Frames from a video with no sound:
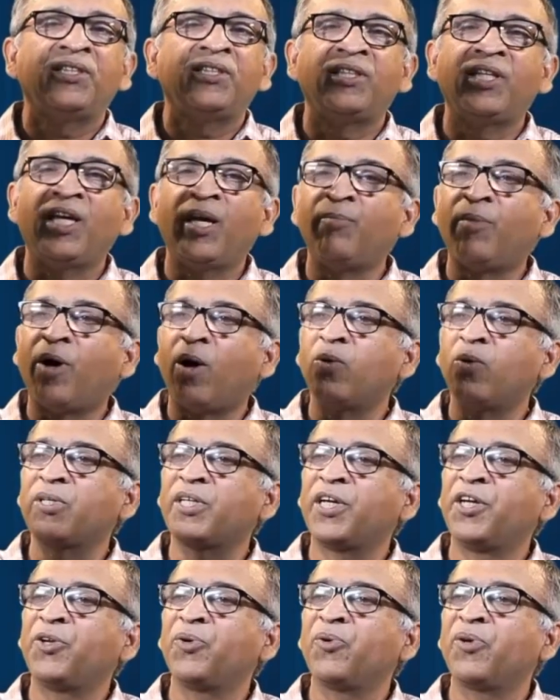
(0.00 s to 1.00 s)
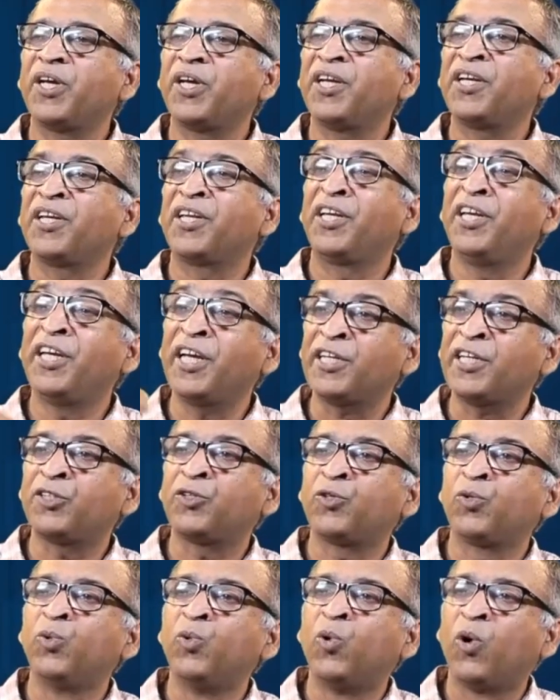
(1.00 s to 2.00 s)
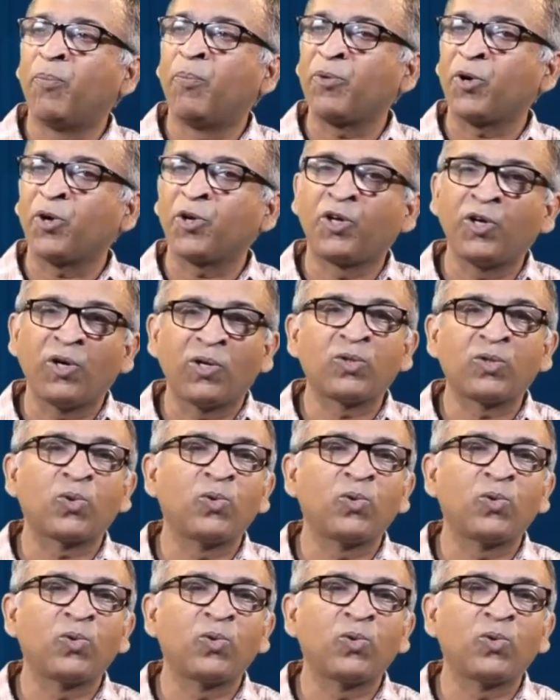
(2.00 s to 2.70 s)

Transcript: the amount that you get through or procure